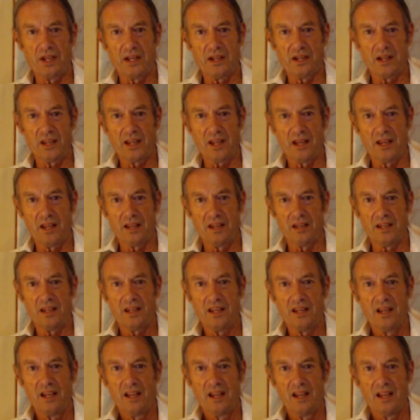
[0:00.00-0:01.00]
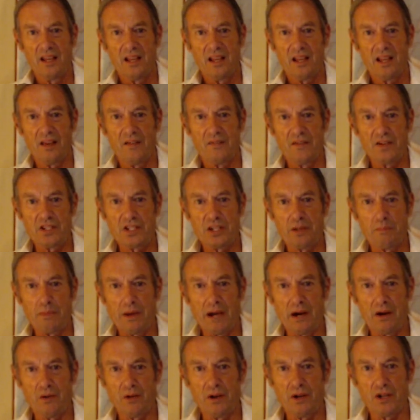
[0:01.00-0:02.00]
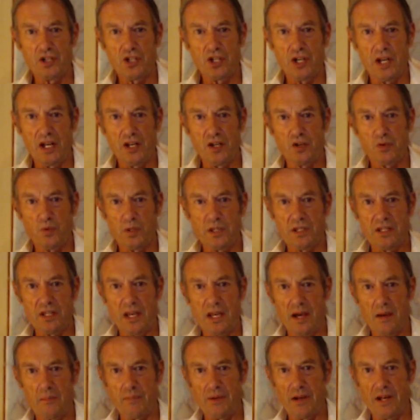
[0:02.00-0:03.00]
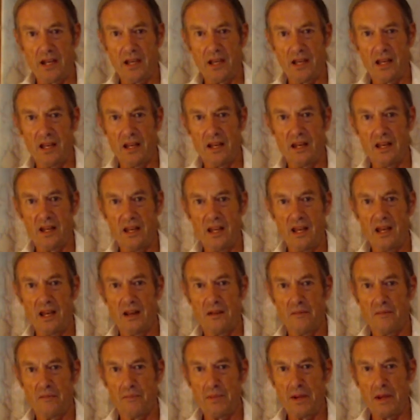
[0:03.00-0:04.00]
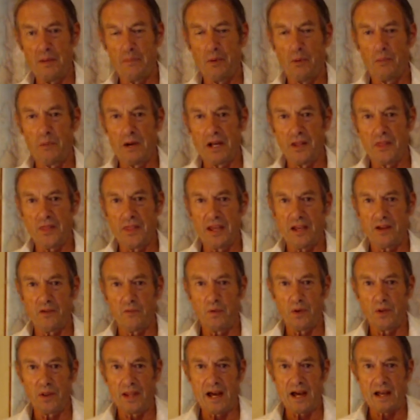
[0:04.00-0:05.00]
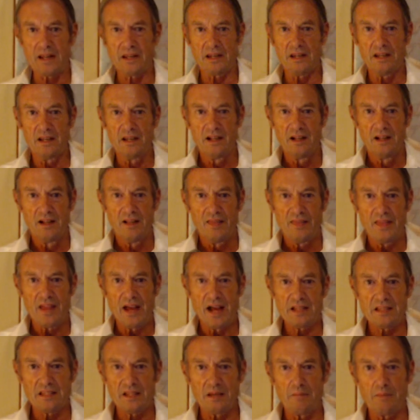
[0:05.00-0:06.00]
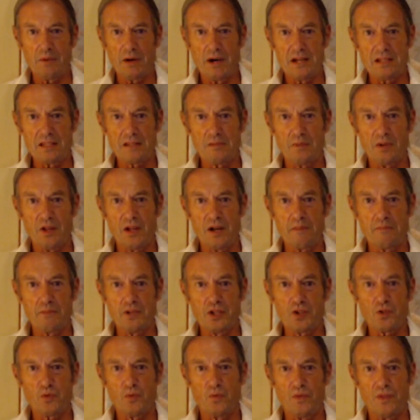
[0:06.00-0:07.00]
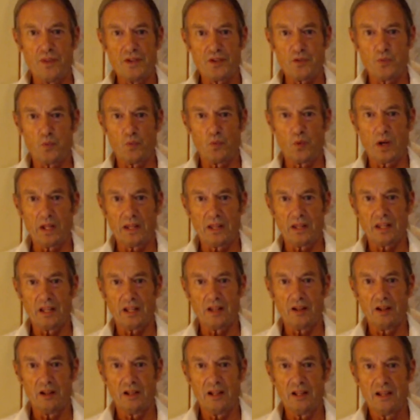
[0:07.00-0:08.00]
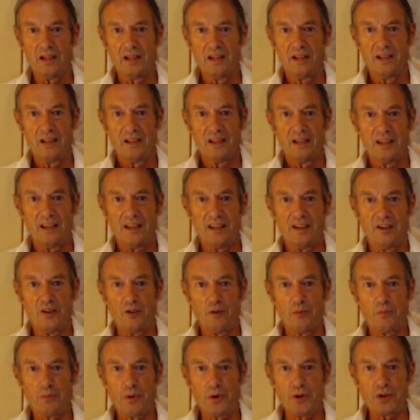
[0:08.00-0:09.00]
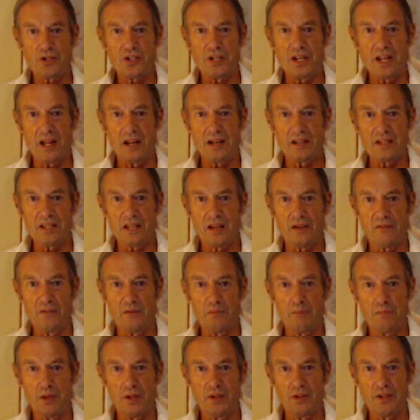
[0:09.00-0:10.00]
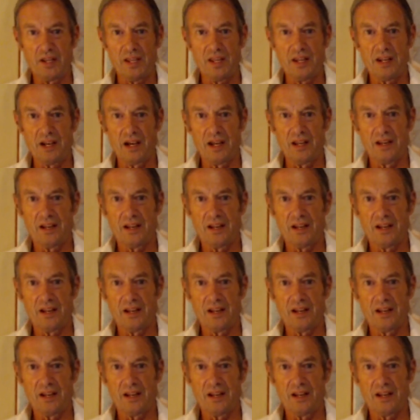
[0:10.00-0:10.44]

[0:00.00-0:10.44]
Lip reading: can give us the power to change what's happening. And people might think, well, that's impossible. I'm just this one little, person out of 7 billion. I'm